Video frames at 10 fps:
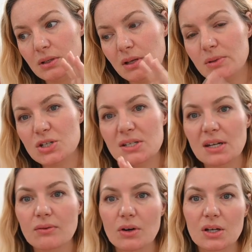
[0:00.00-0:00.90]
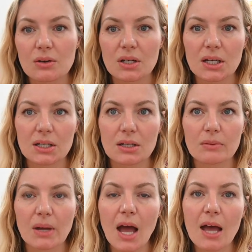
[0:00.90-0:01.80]
images that I've already created on
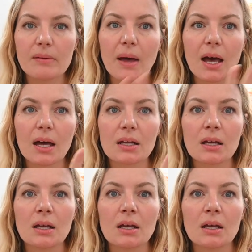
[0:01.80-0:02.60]
my iPad,